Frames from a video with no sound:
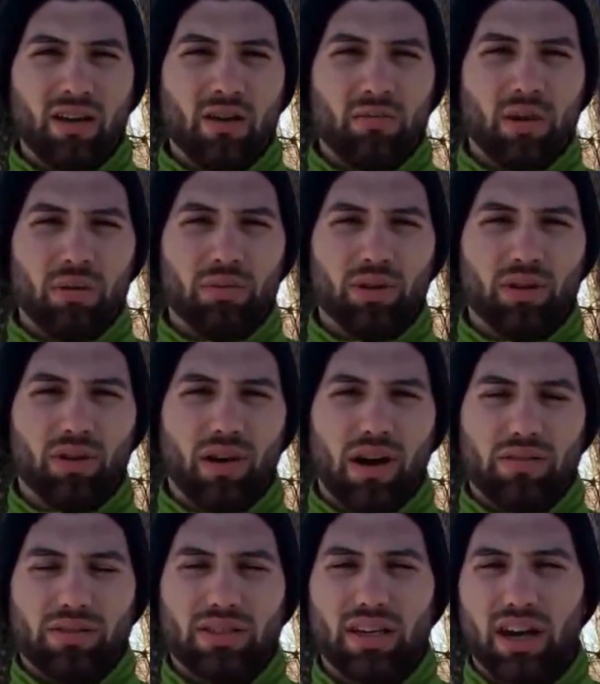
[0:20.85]
Maybe you're
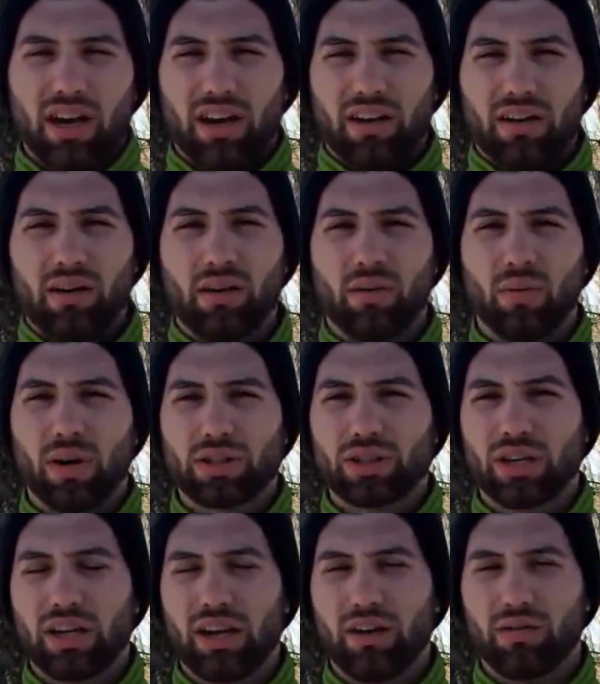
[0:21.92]
outside watching
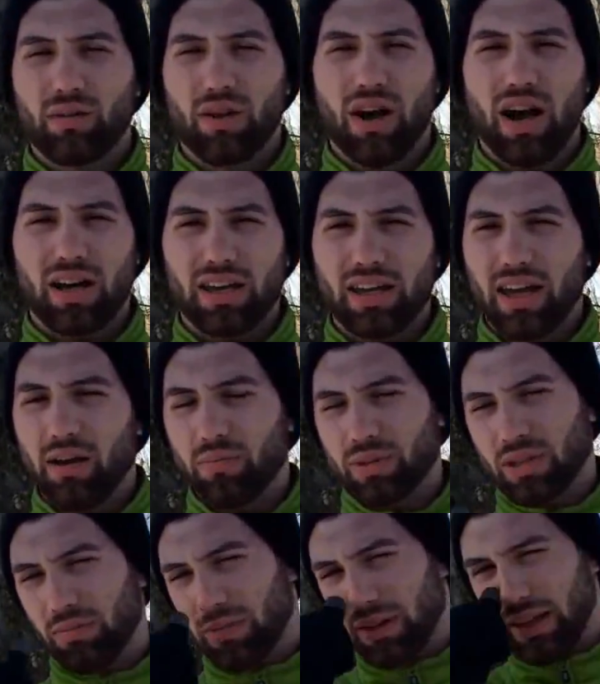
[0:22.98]
an outdoor hockey game or
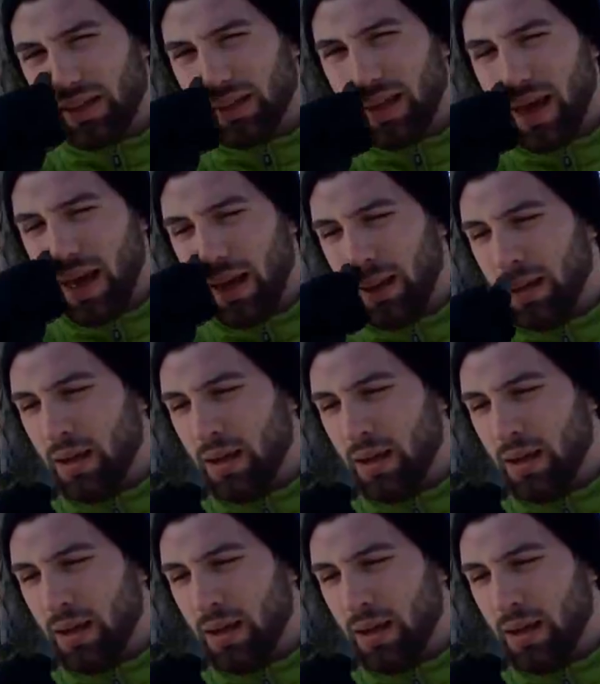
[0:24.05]
something like that.